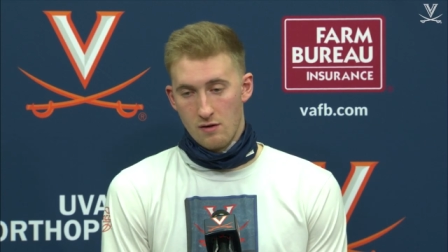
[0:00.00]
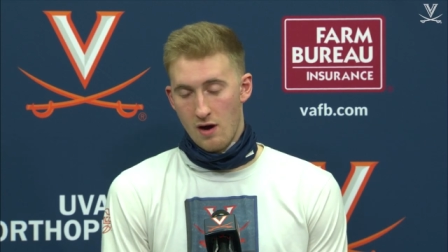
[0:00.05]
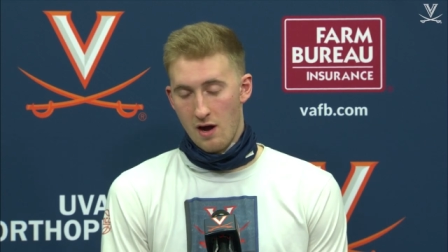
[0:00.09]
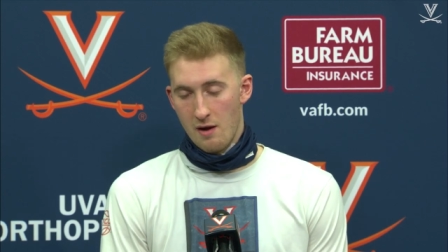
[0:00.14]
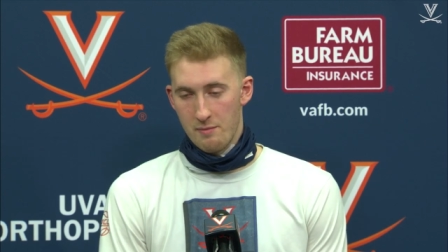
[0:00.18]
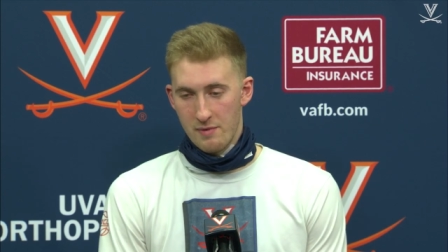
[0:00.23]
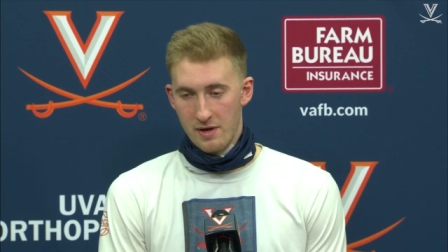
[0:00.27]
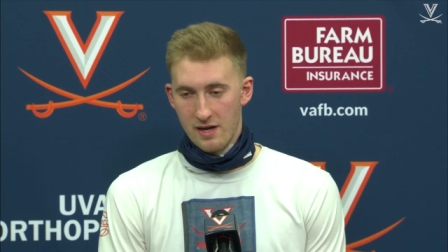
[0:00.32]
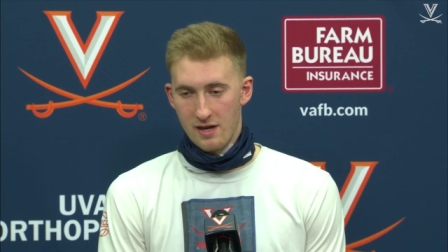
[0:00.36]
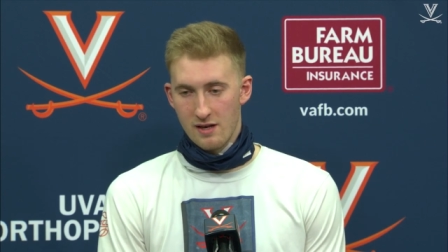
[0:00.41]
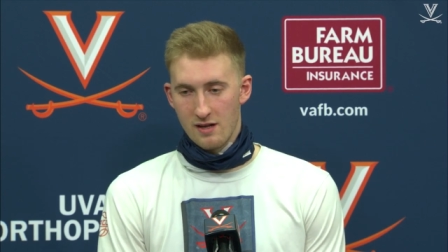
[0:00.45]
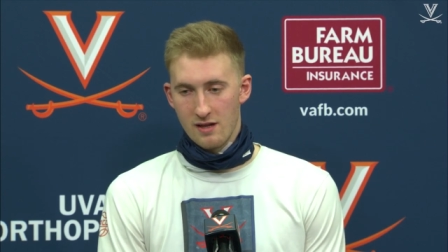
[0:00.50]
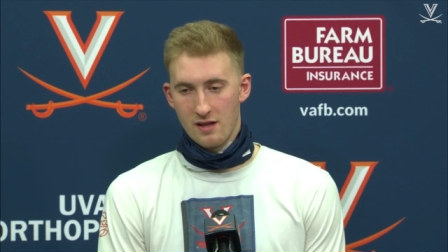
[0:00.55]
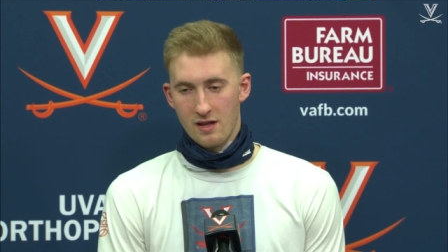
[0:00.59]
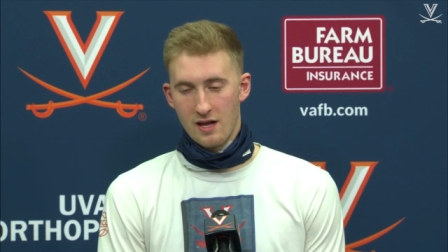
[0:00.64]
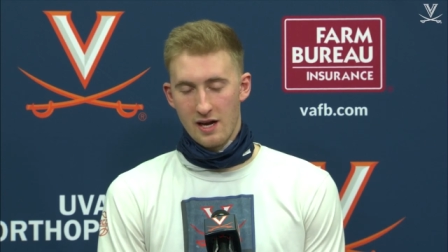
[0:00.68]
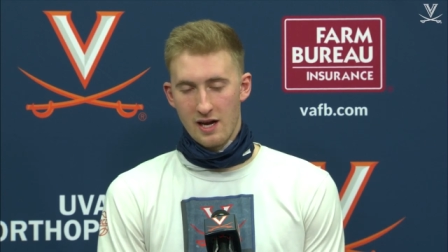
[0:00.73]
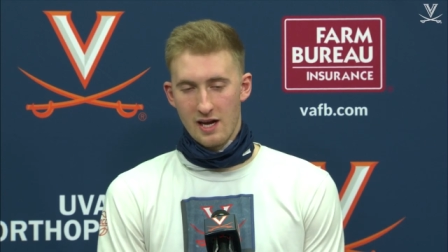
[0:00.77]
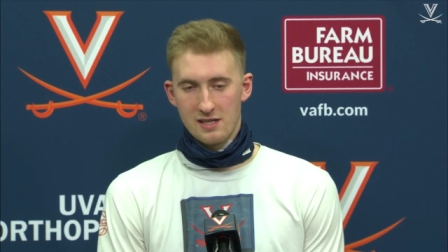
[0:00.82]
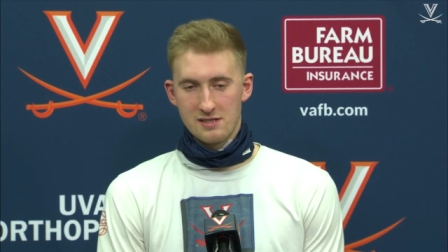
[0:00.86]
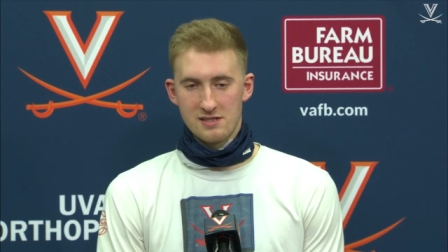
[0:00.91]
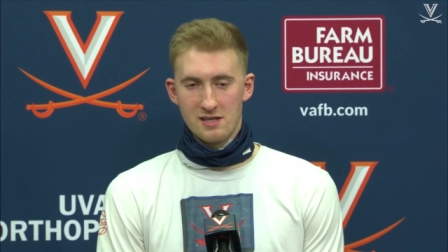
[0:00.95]
Well, I mean,
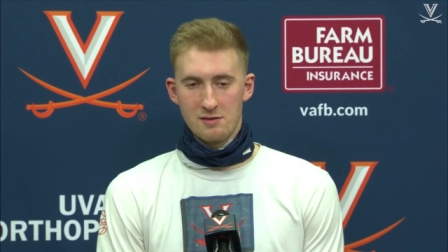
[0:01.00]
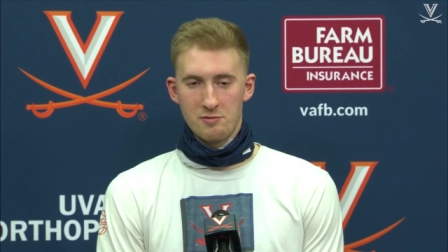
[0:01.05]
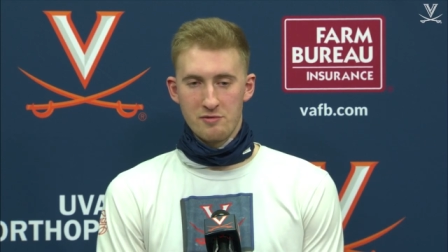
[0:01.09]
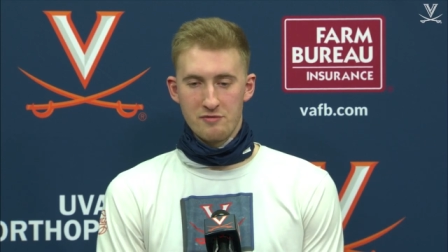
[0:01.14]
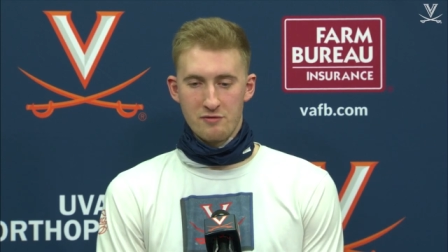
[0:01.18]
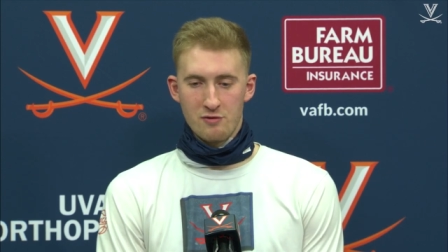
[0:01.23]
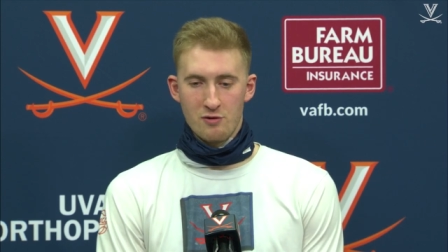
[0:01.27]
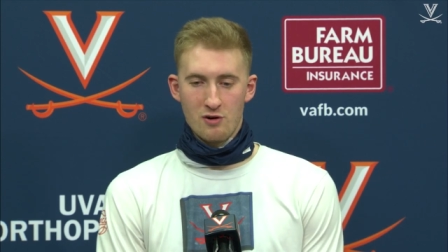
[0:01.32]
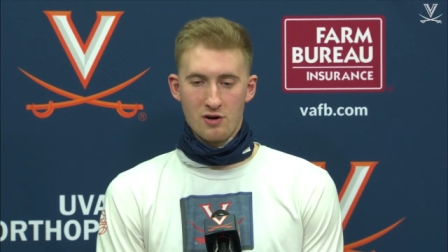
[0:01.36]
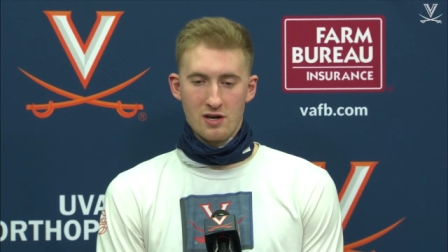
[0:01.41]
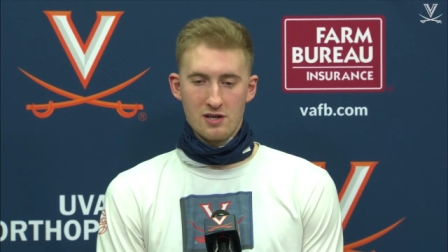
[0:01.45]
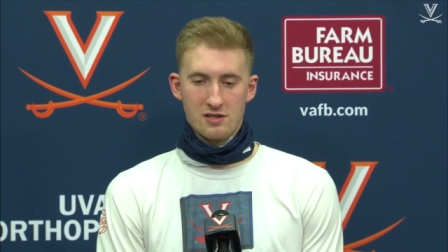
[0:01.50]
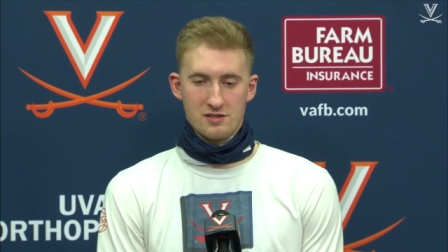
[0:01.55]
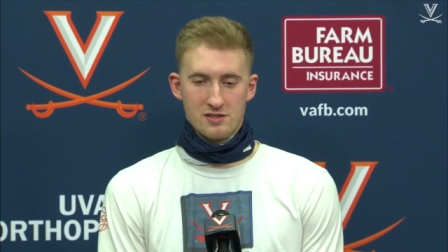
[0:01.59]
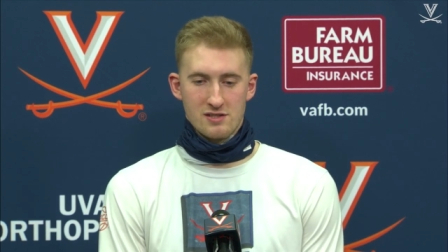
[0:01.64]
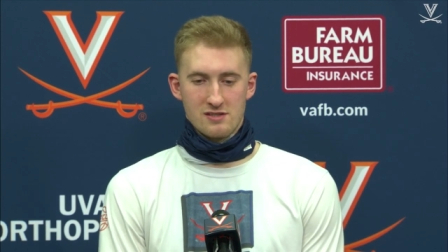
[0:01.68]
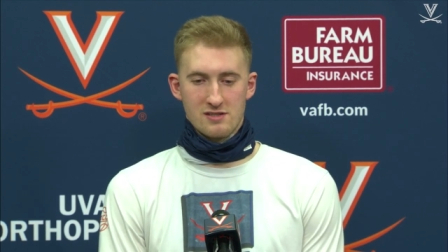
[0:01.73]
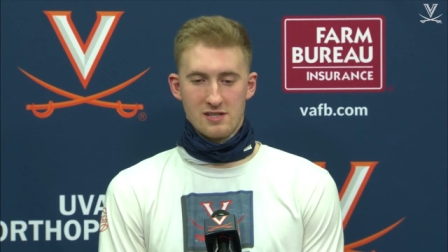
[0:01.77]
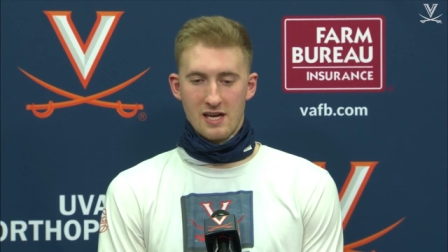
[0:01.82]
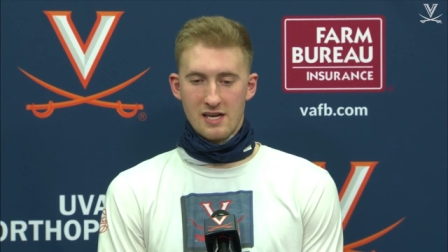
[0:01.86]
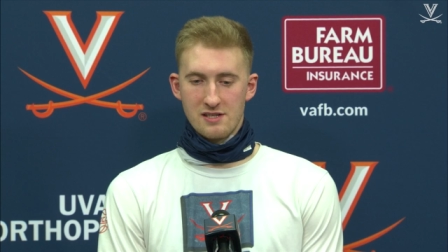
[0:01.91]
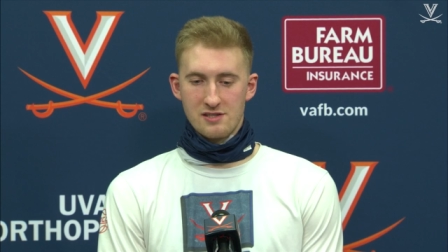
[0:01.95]
like I said before, it's
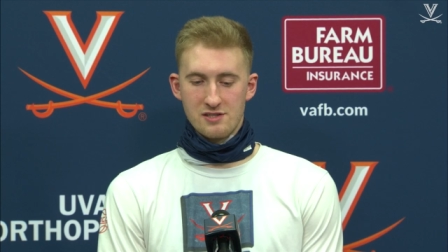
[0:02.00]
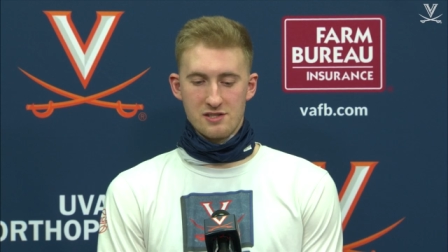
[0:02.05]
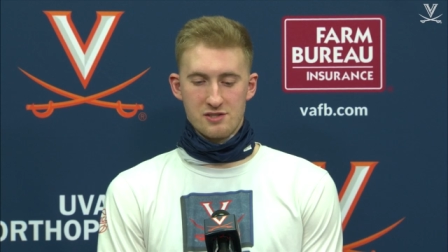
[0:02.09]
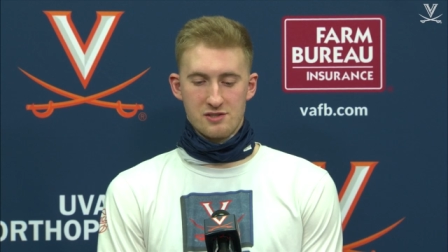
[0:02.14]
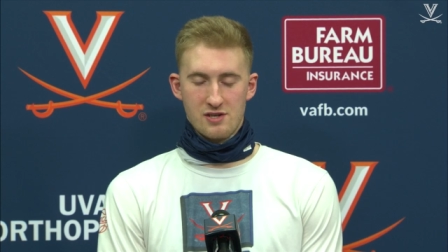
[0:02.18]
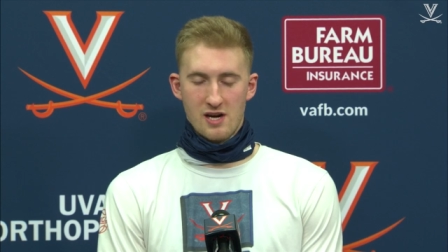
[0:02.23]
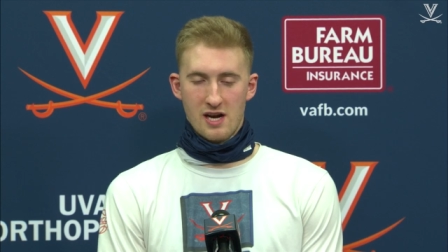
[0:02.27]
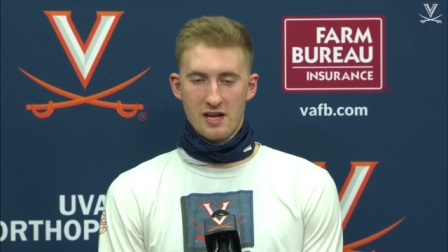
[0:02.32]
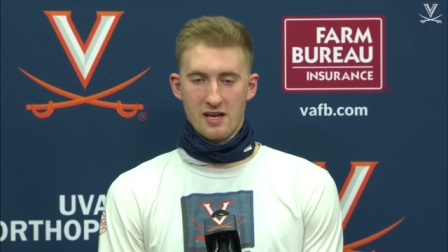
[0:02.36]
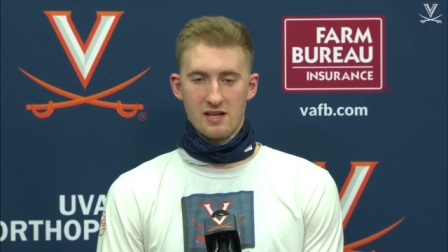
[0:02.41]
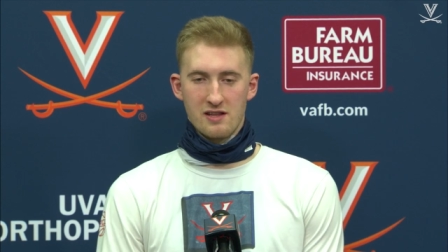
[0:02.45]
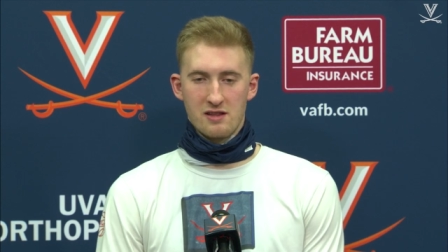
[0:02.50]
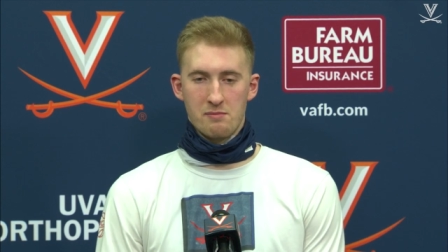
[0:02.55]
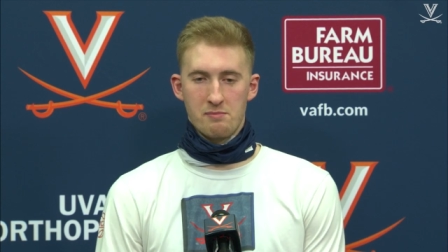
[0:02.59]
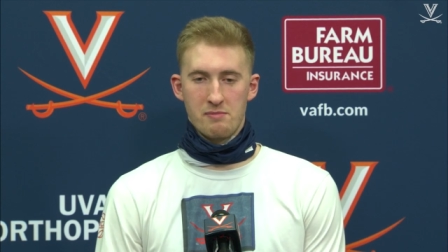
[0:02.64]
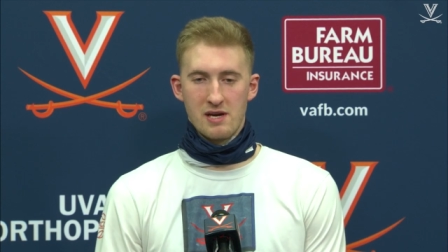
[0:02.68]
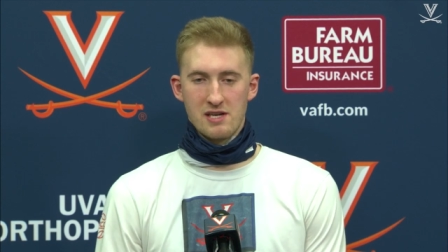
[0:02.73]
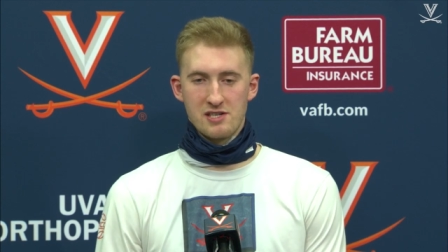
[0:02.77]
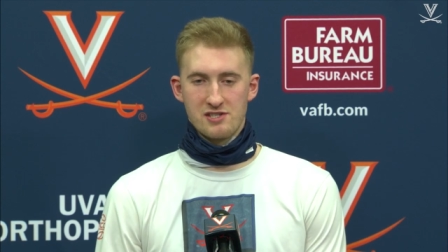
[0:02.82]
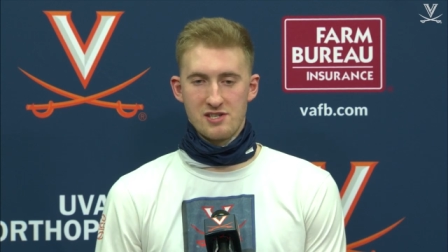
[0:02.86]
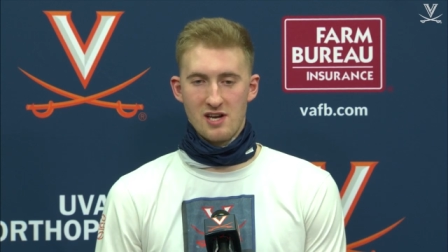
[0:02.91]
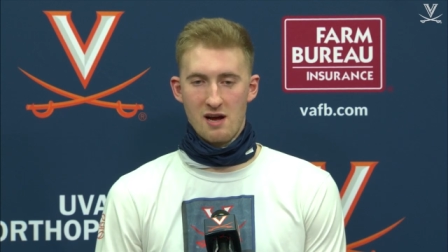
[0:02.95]
just like just trying to get the
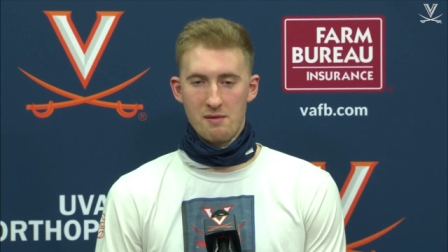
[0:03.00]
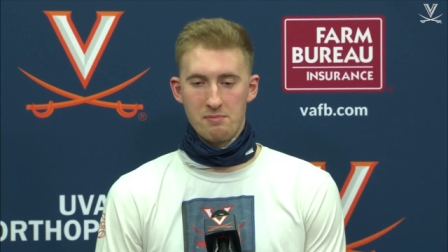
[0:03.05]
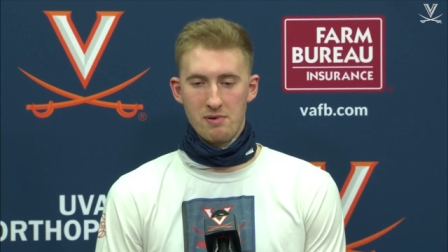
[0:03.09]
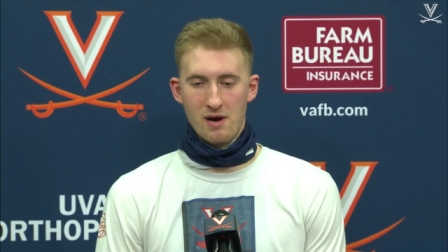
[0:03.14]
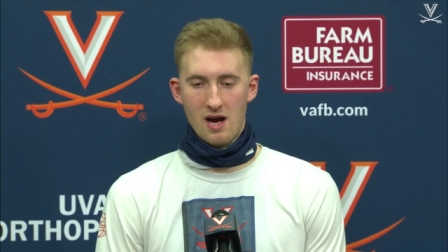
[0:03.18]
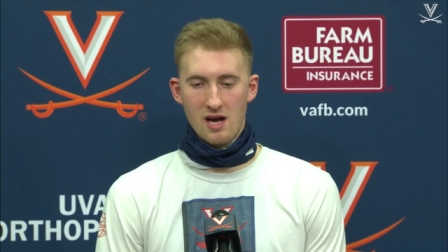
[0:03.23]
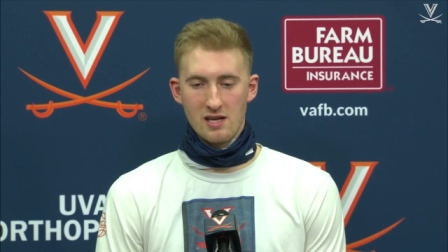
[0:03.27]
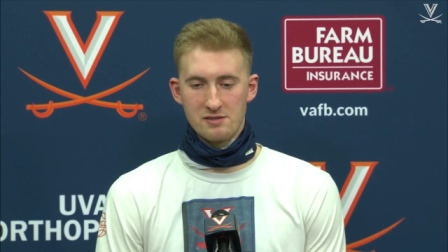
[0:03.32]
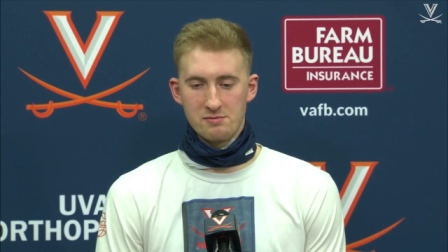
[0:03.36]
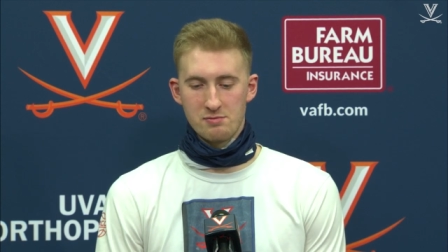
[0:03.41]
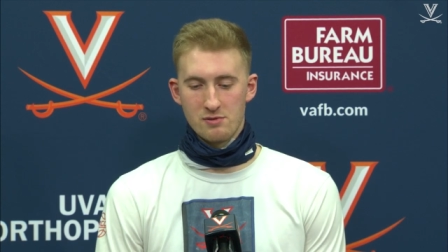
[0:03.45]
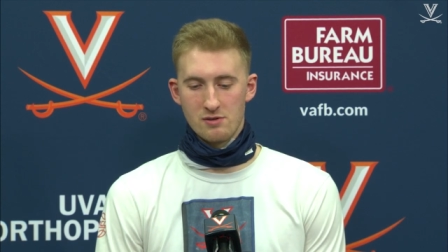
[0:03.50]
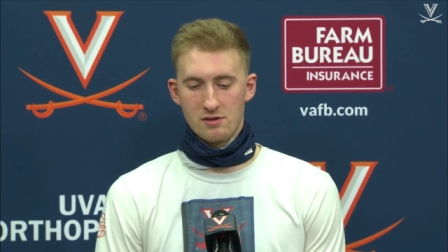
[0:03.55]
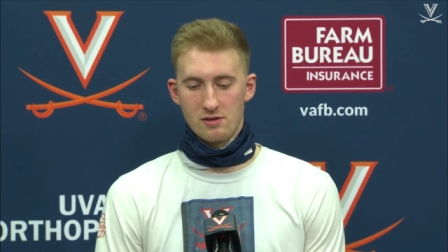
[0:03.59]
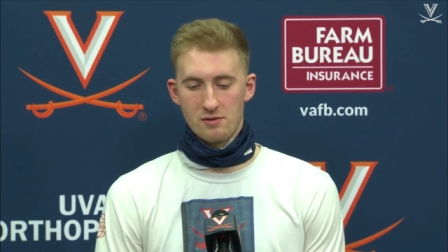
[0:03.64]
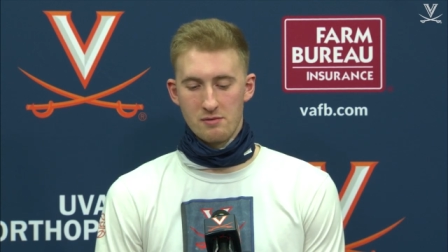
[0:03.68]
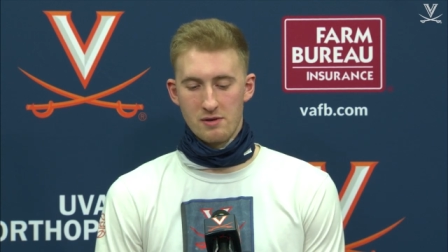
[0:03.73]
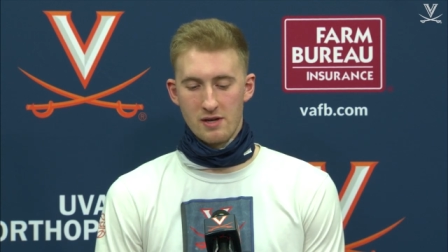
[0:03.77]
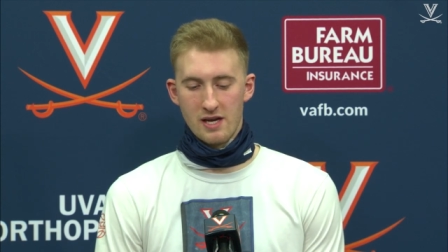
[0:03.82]
best shot possible,